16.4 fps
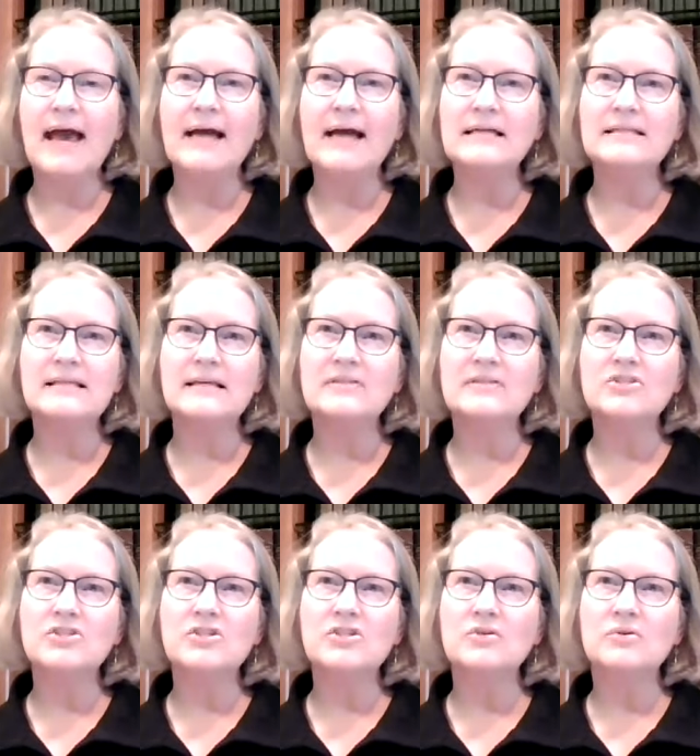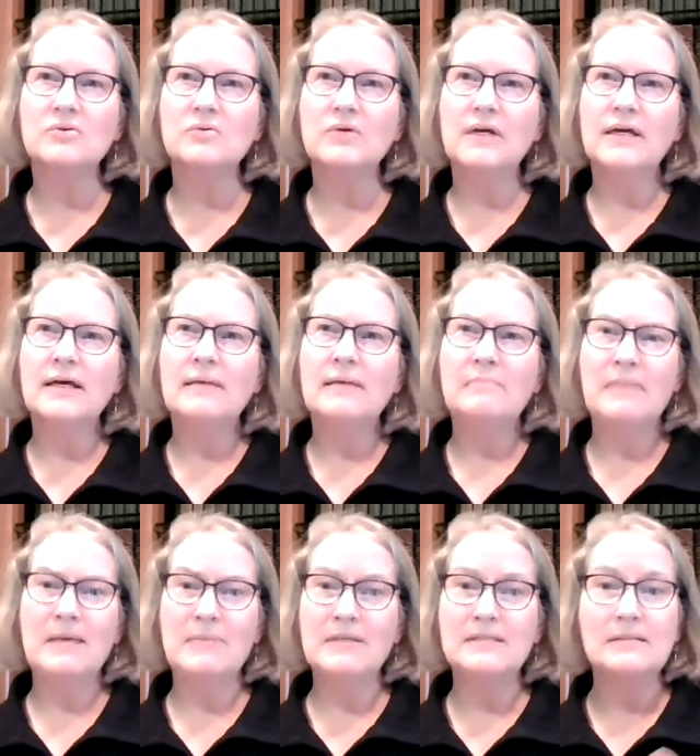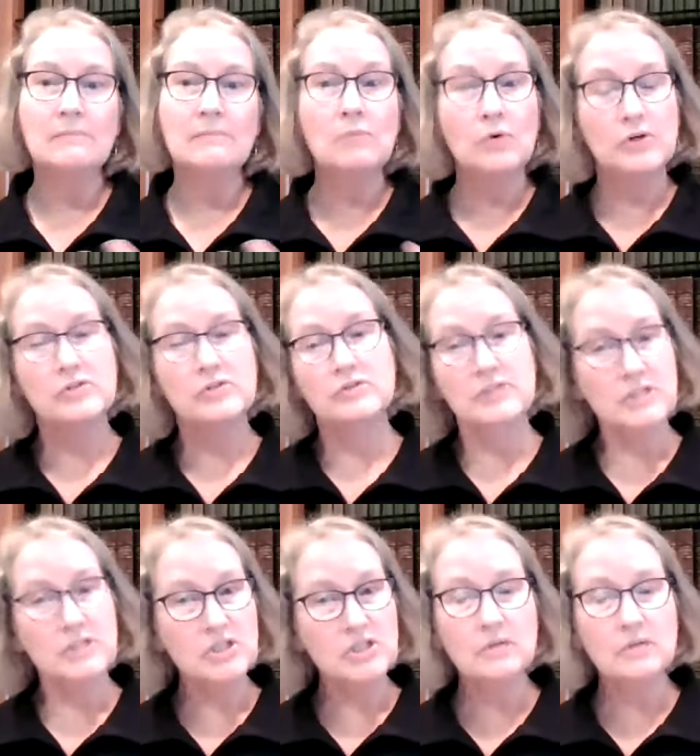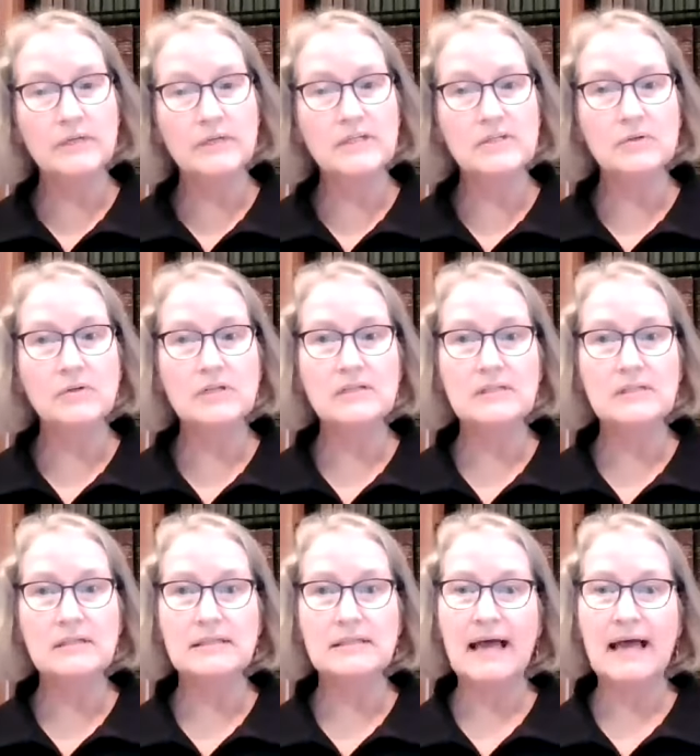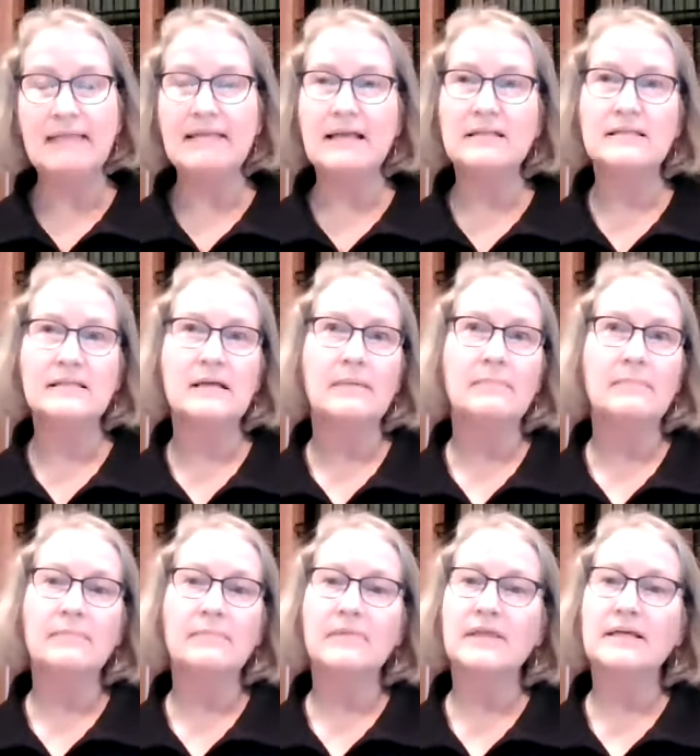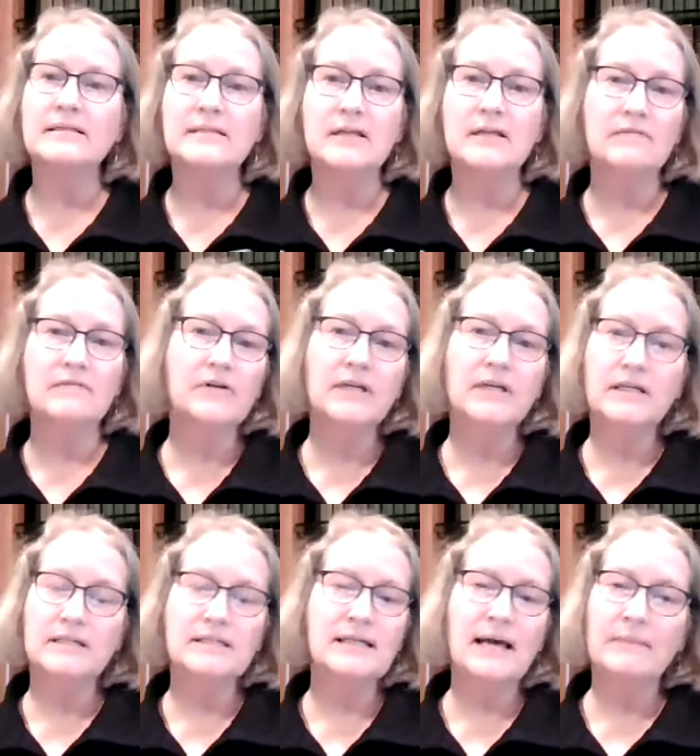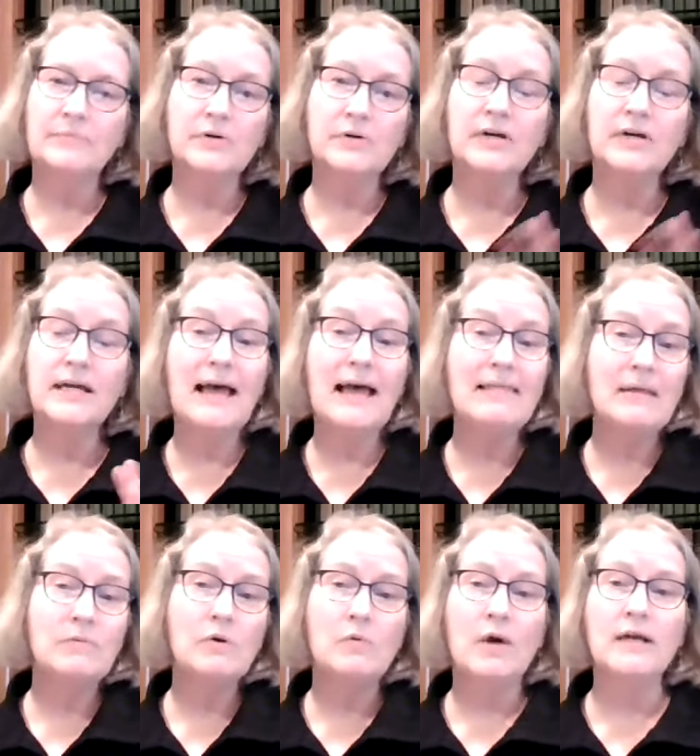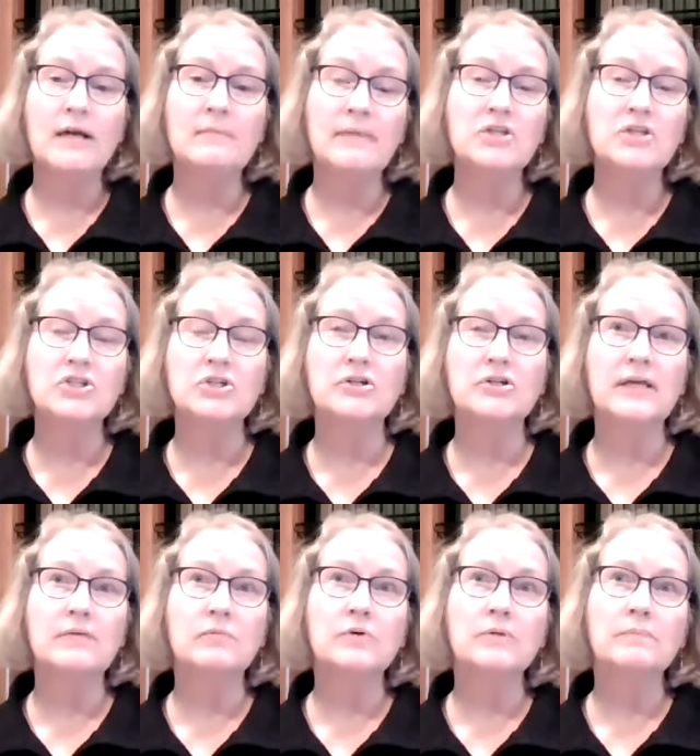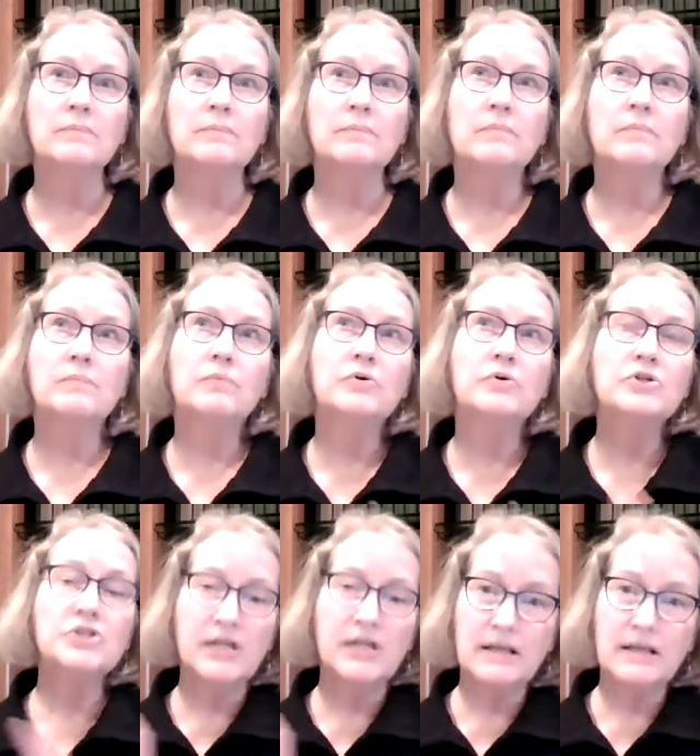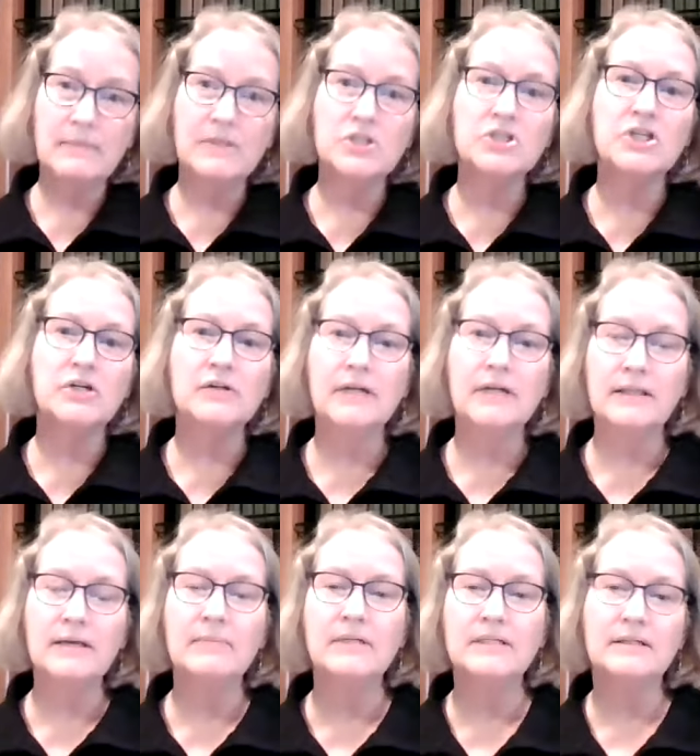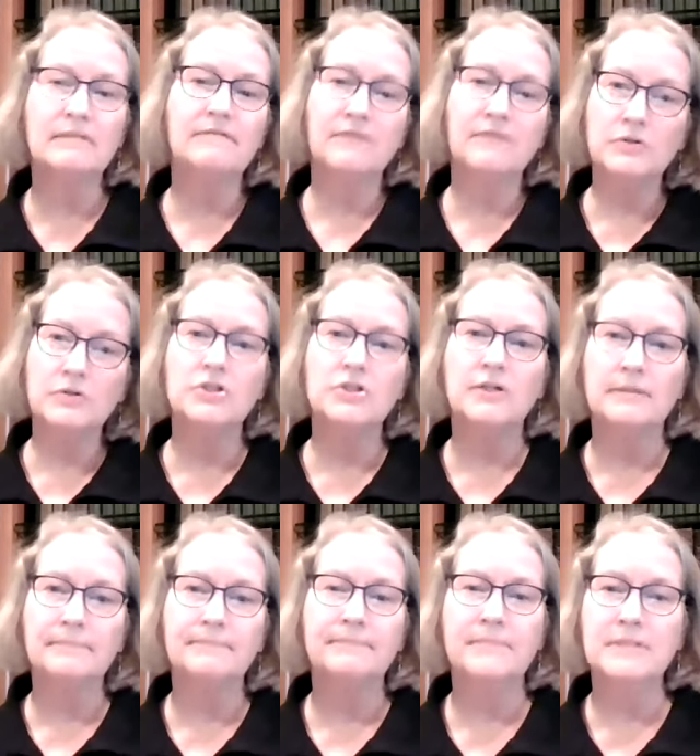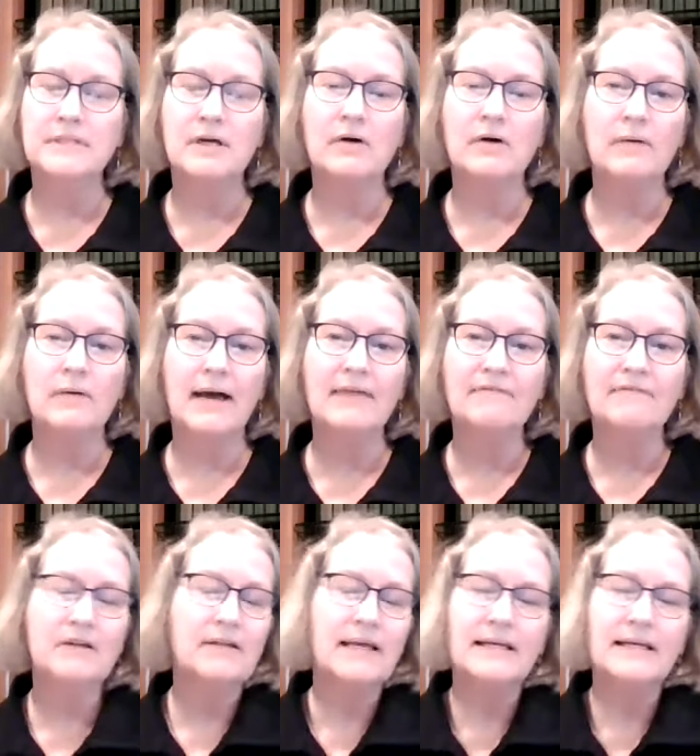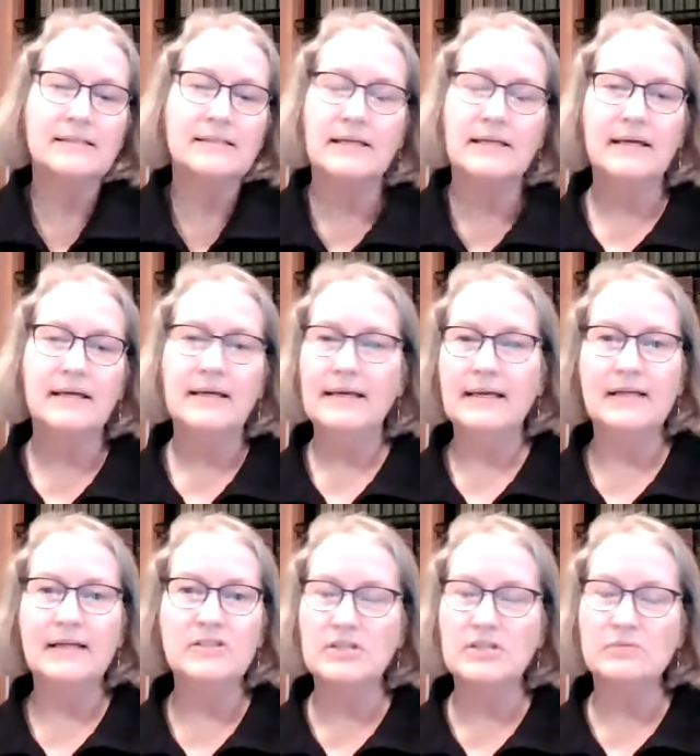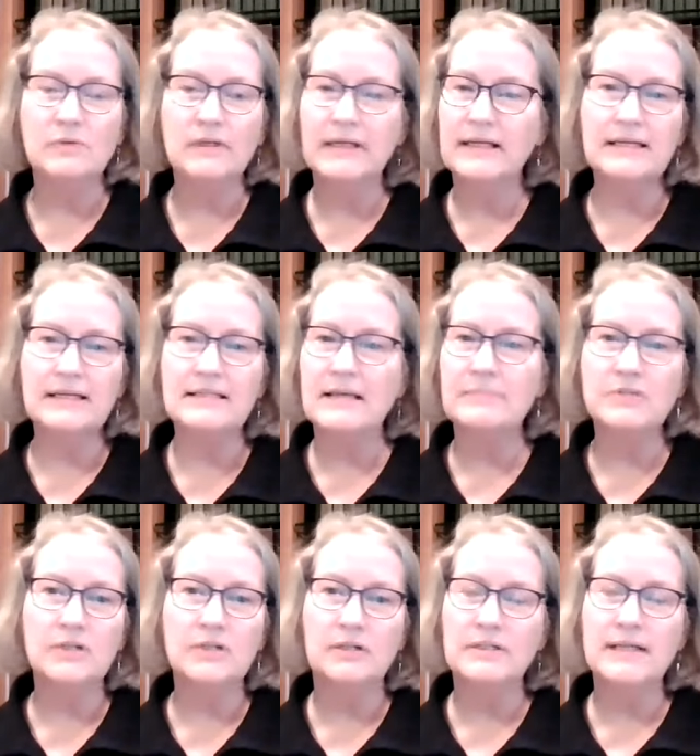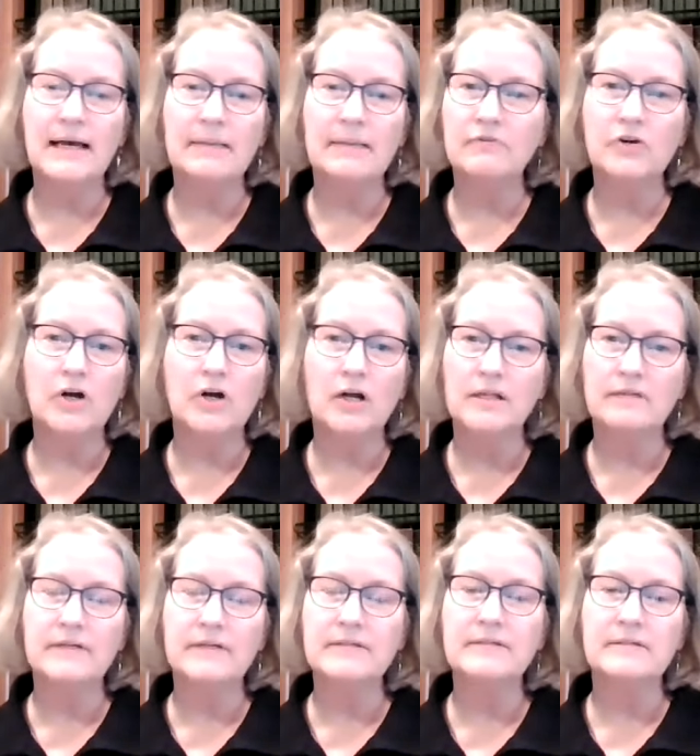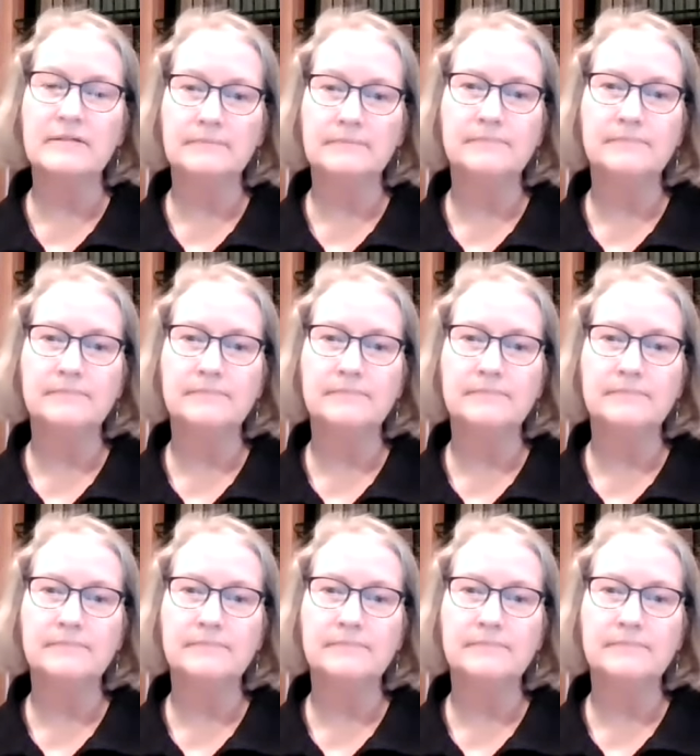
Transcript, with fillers: access to maybe some more traditional resources and then some things that are very contemporary. And then we want to make sure that we're pushing them and sharing them into the future. So I feel like it's it's just really an exceptional time for all of us.